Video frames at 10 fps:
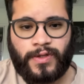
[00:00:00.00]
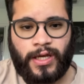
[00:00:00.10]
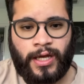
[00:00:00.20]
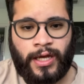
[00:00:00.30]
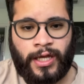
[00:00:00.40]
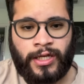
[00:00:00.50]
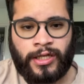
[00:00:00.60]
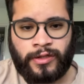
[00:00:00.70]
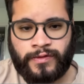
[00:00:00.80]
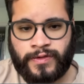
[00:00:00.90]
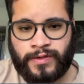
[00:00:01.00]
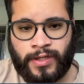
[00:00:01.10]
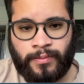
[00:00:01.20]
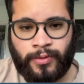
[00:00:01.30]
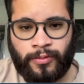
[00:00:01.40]
It includes
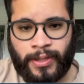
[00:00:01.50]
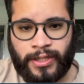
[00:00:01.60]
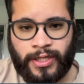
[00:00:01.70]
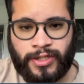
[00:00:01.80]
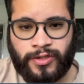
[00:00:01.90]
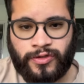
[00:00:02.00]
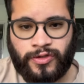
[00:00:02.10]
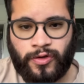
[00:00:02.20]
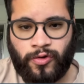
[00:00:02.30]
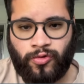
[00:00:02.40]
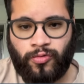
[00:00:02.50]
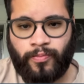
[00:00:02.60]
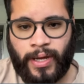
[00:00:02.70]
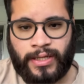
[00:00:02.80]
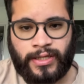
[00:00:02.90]
simple validation, so
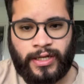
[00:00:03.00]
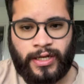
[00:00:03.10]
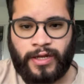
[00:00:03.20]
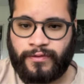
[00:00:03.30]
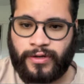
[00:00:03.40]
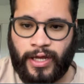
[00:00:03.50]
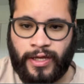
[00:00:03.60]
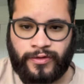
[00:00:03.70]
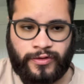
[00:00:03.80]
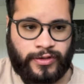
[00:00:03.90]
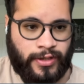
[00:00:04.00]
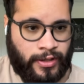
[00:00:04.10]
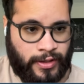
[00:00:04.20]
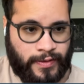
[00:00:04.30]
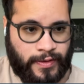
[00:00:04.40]
bad data never enters in
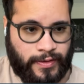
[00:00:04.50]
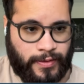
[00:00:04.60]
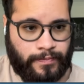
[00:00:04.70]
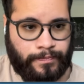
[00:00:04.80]
the system.